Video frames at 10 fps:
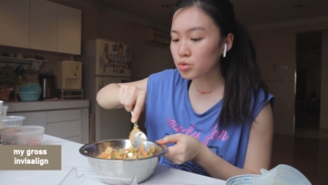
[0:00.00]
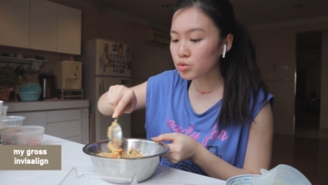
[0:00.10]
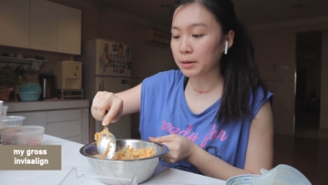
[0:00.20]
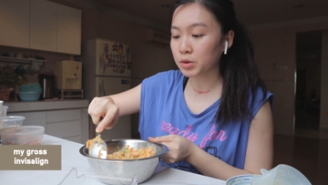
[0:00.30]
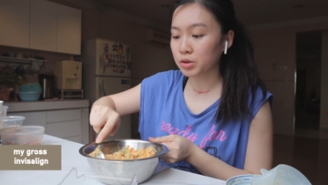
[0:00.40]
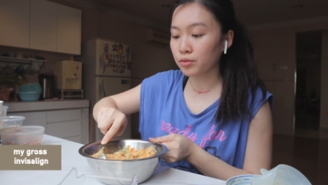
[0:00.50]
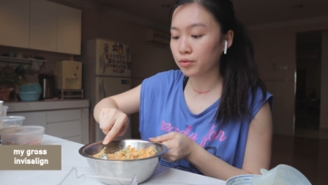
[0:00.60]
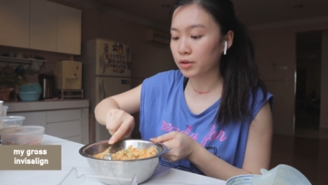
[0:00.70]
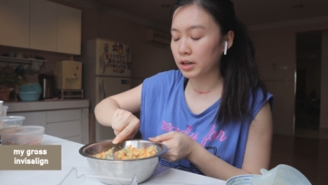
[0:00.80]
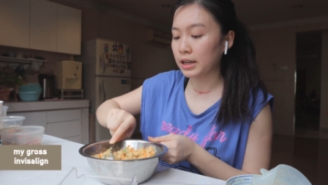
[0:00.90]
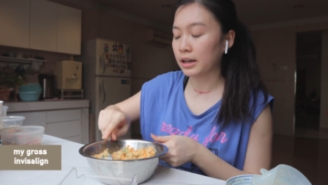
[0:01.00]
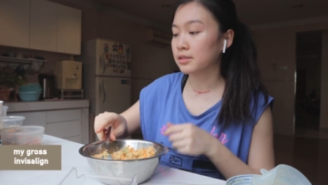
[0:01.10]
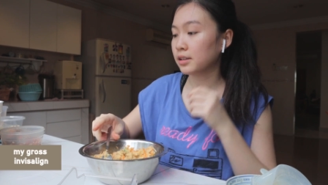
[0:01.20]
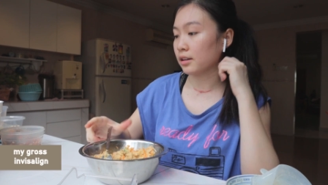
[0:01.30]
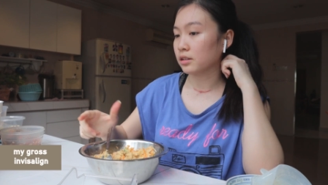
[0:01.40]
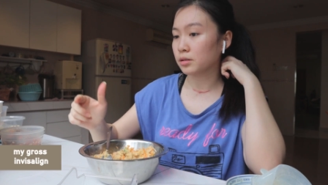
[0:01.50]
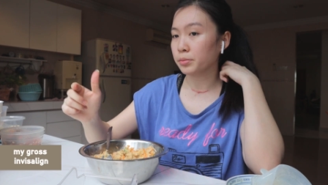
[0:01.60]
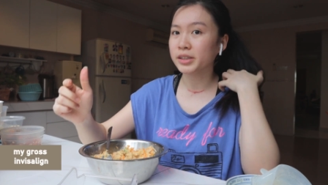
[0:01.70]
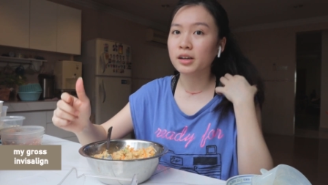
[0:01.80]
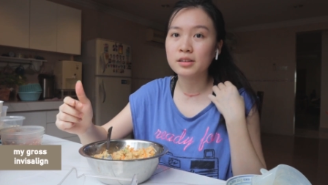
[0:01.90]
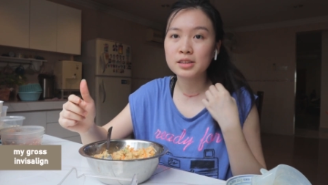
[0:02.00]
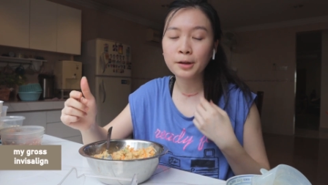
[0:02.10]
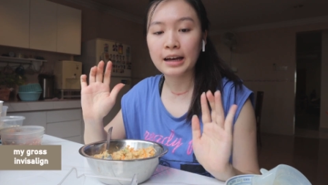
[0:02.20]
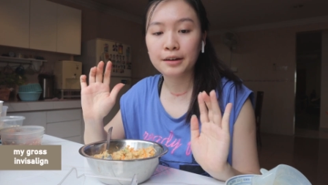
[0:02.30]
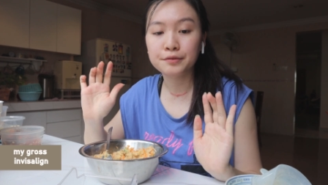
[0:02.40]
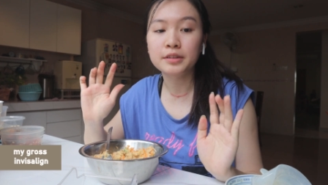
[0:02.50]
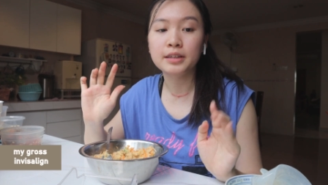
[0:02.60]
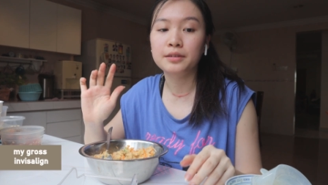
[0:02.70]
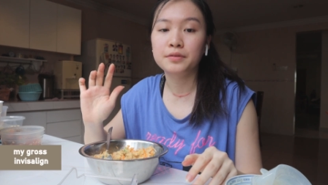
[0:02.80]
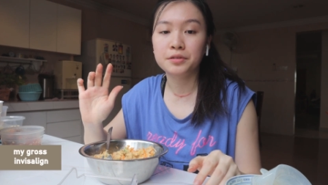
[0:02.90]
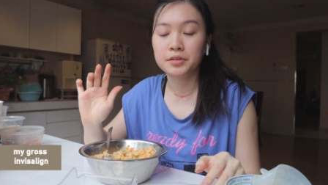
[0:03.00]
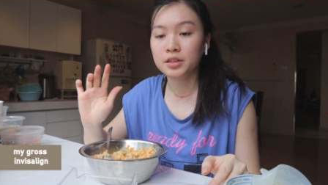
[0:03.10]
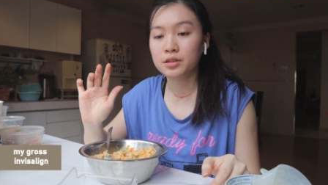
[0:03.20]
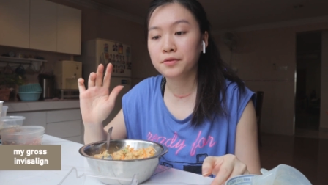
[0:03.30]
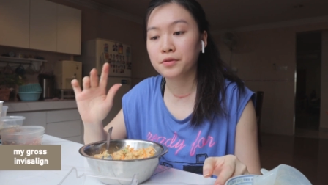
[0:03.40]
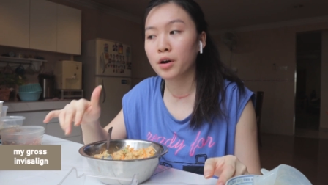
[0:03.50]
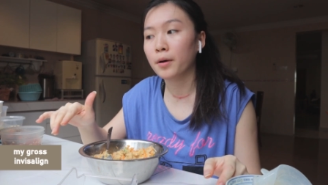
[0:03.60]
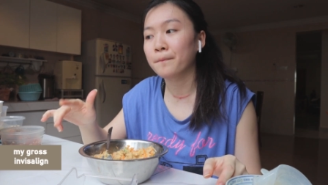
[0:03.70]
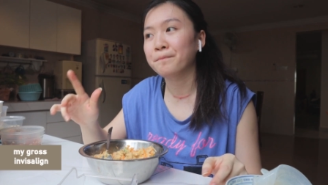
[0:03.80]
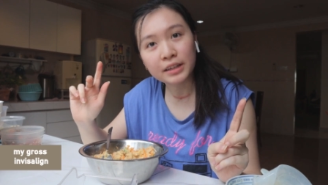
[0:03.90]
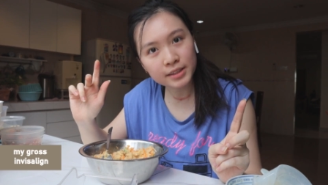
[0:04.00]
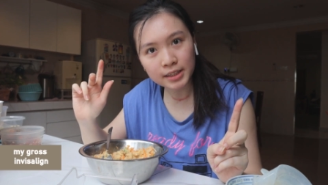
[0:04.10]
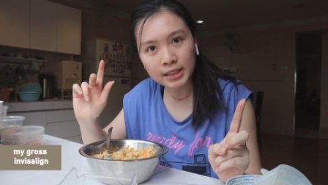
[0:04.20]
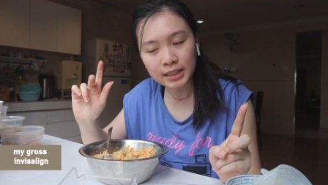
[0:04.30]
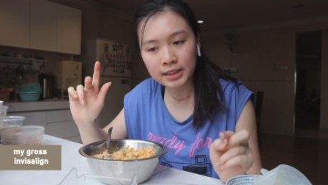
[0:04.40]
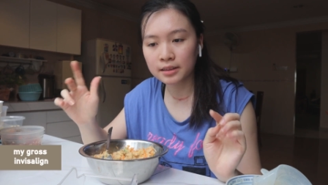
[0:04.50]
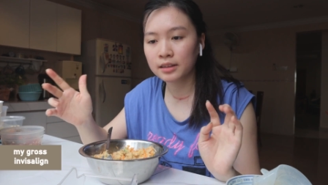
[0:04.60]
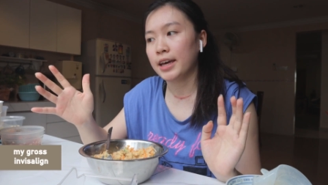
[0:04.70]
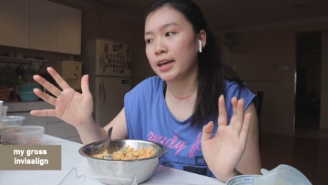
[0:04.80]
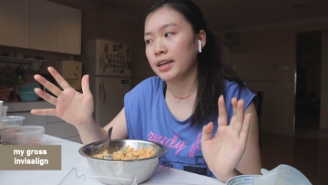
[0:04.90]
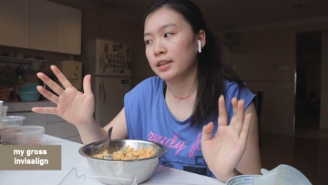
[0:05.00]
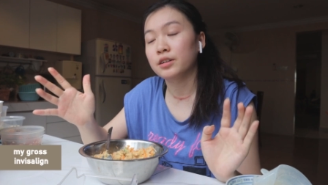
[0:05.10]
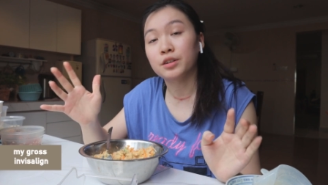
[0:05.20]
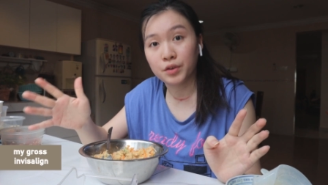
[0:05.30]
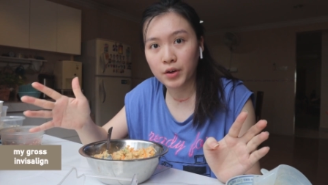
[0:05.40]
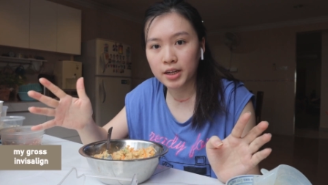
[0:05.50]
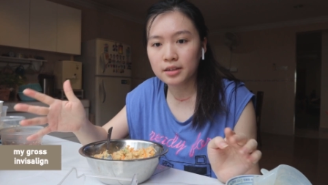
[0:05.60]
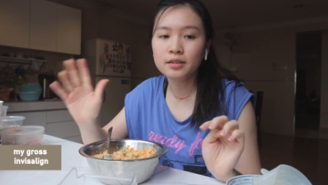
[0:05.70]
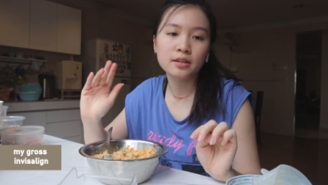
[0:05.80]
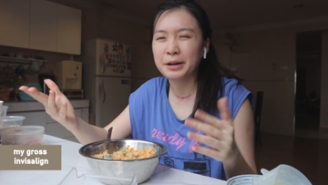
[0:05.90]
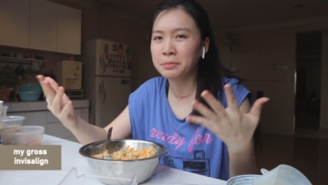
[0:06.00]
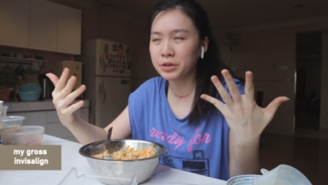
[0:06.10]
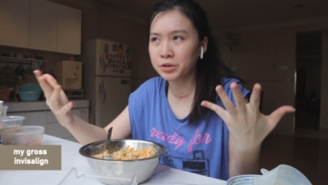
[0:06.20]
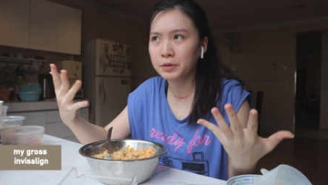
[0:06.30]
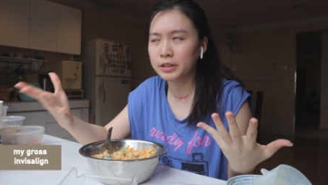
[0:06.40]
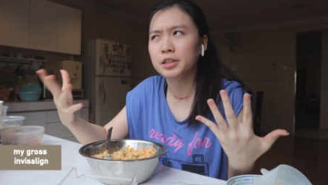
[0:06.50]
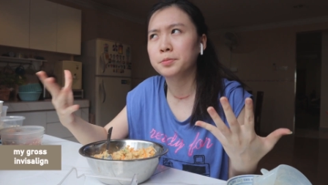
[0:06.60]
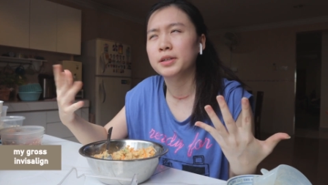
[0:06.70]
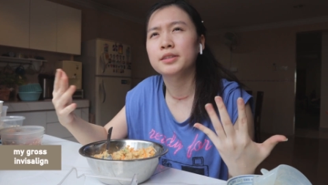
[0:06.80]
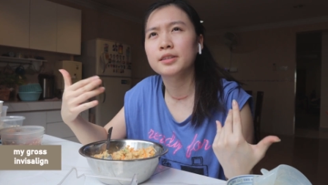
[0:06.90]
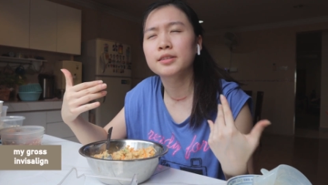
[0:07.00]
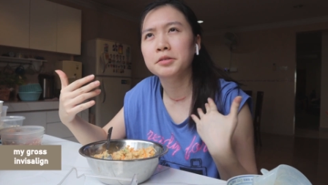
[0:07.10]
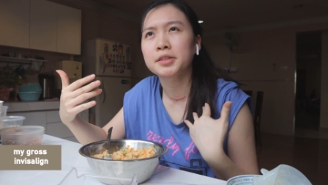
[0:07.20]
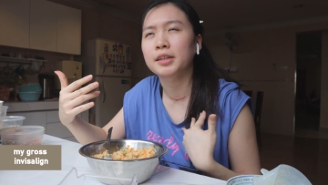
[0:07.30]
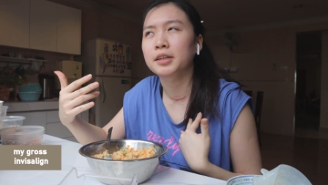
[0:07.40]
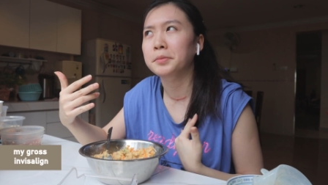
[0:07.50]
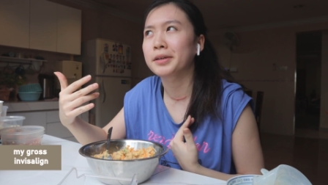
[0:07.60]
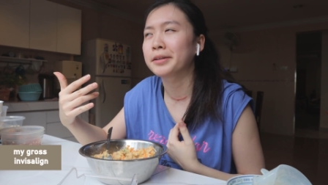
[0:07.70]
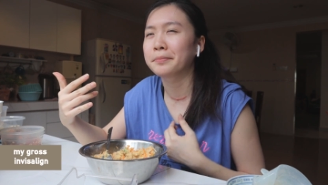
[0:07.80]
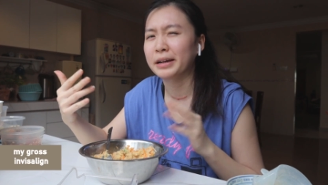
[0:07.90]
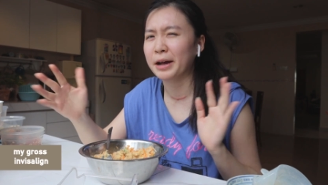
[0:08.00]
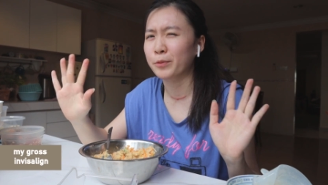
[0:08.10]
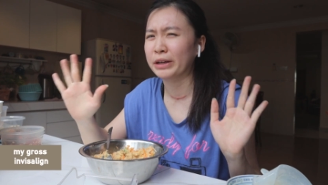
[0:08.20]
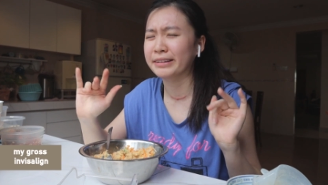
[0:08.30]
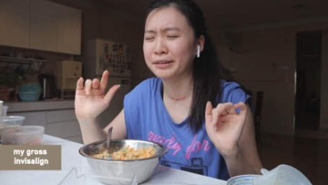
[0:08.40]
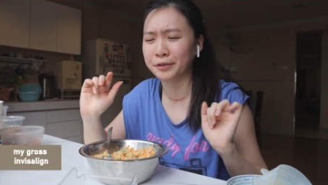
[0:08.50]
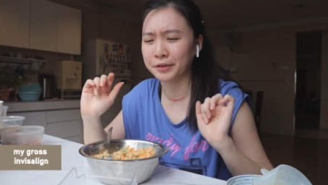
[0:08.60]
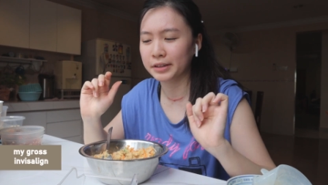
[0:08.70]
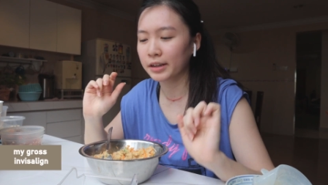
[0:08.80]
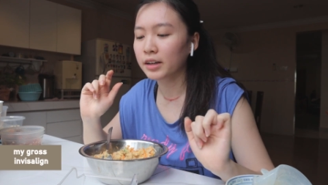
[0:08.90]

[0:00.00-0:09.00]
And I'm also really excited because I have deliveries from Pink Sin and a grain. I'm not sure whether it's Pink Sin still sending me, but I'm waiting for it.